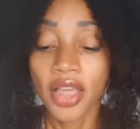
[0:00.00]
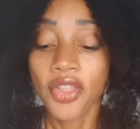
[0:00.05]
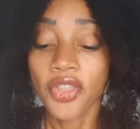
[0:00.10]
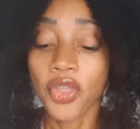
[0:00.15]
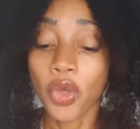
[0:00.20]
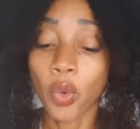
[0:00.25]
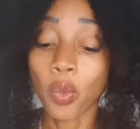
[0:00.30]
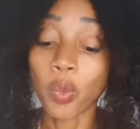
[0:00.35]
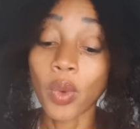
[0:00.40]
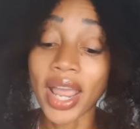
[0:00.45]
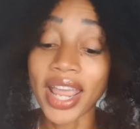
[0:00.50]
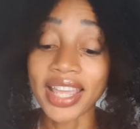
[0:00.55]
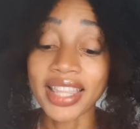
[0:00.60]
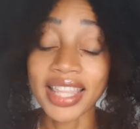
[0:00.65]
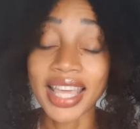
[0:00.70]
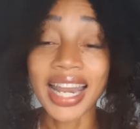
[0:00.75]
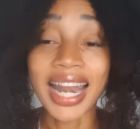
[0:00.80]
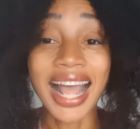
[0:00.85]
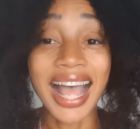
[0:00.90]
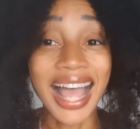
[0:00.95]
The way
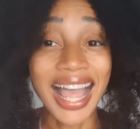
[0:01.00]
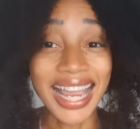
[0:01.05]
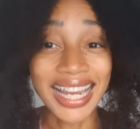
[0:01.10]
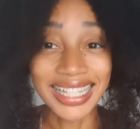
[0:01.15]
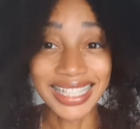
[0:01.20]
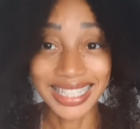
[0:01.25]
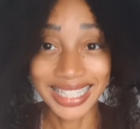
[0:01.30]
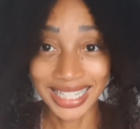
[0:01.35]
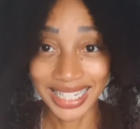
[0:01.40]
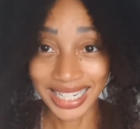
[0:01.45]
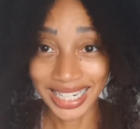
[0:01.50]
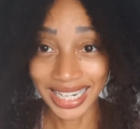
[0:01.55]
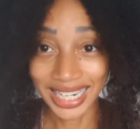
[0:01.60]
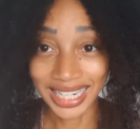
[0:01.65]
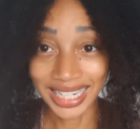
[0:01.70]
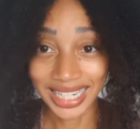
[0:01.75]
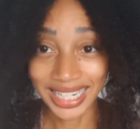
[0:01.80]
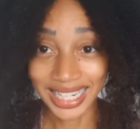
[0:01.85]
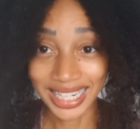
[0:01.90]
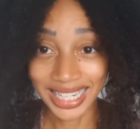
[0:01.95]
that I did
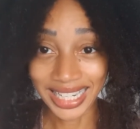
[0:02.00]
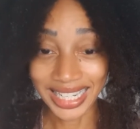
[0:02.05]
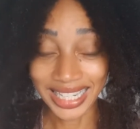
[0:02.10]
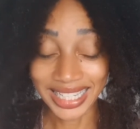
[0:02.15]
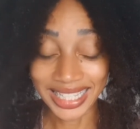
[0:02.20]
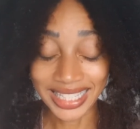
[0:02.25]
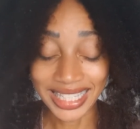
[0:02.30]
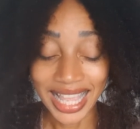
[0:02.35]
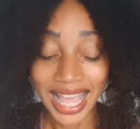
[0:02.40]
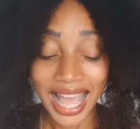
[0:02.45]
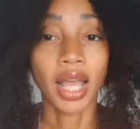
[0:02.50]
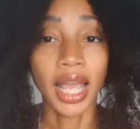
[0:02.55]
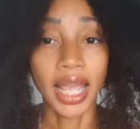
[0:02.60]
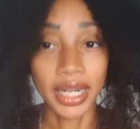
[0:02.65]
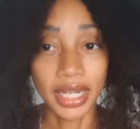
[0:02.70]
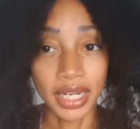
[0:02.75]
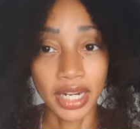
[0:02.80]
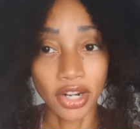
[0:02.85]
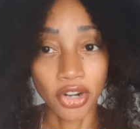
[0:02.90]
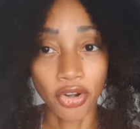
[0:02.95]
it is
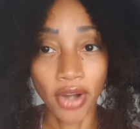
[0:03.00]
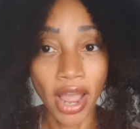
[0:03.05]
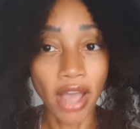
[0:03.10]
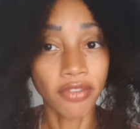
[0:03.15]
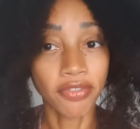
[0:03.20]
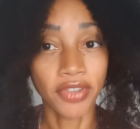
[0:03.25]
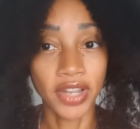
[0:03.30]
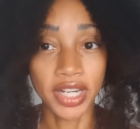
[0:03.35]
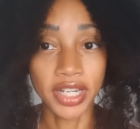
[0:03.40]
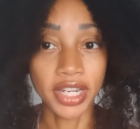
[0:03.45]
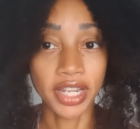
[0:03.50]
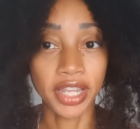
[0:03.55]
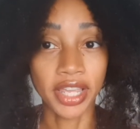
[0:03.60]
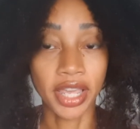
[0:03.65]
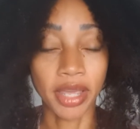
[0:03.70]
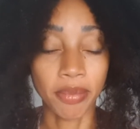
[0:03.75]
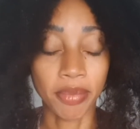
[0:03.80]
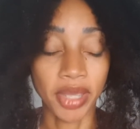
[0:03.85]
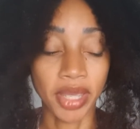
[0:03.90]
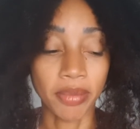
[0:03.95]
I did a crowdfunding
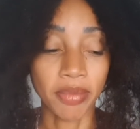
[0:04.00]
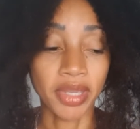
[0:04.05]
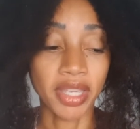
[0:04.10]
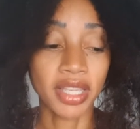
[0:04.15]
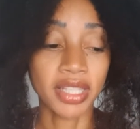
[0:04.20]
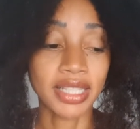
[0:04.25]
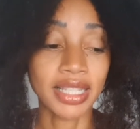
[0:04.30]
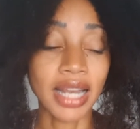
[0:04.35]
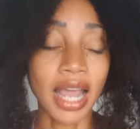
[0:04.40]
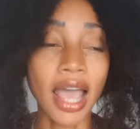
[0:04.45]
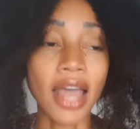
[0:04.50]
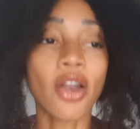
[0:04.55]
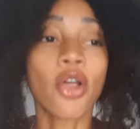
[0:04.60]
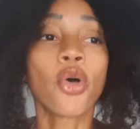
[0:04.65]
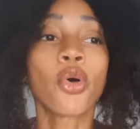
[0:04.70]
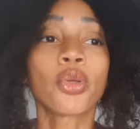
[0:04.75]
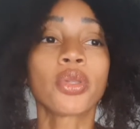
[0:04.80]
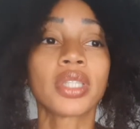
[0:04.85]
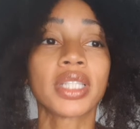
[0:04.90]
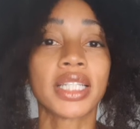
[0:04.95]
campaign because not
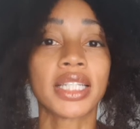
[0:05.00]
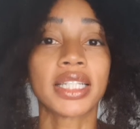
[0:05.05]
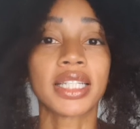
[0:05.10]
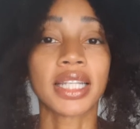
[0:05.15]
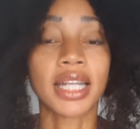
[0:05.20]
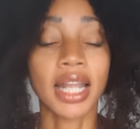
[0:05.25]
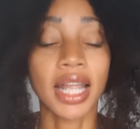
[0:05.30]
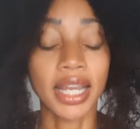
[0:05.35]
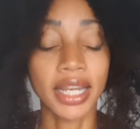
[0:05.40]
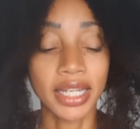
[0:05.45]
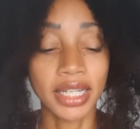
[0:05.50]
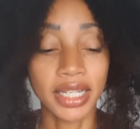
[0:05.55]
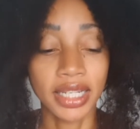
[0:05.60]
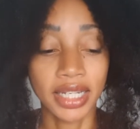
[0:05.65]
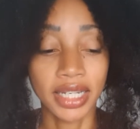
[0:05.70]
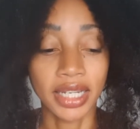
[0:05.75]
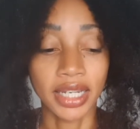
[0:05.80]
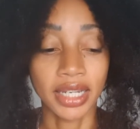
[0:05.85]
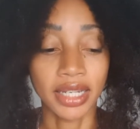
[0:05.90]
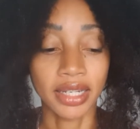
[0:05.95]
only did I
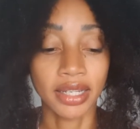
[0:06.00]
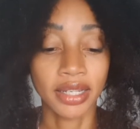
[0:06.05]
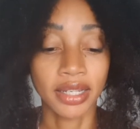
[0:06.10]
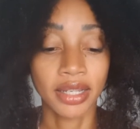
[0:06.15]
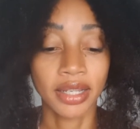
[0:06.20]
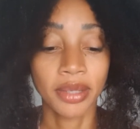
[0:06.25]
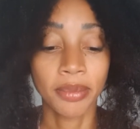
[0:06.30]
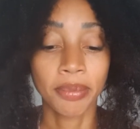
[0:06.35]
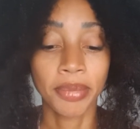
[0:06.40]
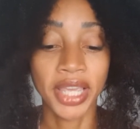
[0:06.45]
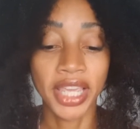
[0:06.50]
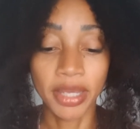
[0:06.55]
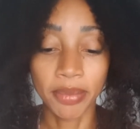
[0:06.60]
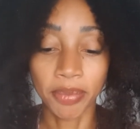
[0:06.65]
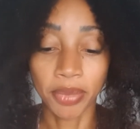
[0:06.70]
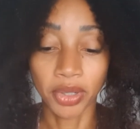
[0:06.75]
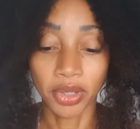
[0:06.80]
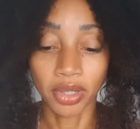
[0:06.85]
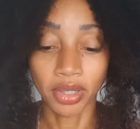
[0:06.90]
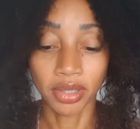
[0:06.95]
need
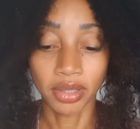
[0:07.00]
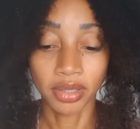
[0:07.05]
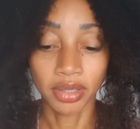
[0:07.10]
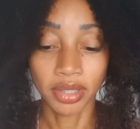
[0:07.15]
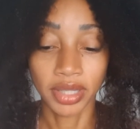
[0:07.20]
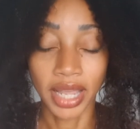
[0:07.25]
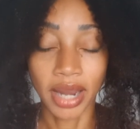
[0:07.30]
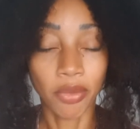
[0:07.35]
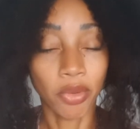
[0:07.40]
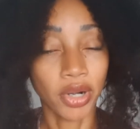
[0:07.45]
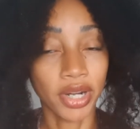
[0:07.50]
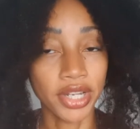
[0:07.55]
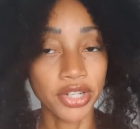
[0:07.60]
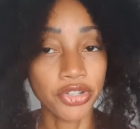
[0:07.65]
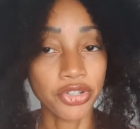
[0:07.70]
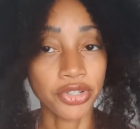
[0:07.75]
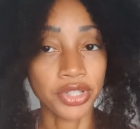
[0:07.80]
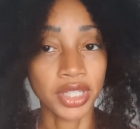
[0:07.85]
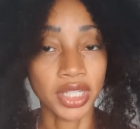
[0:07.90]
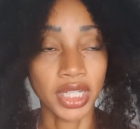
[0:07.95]
people that were
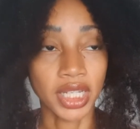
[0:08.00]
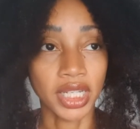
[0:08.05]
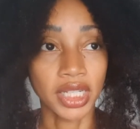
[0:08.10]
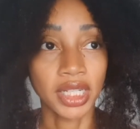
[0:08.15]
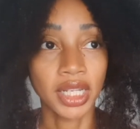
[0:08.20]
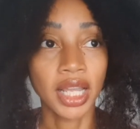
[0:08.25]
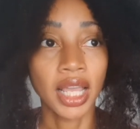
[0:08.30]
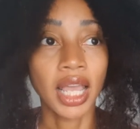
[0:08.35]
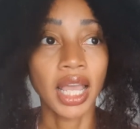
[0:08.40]
interested,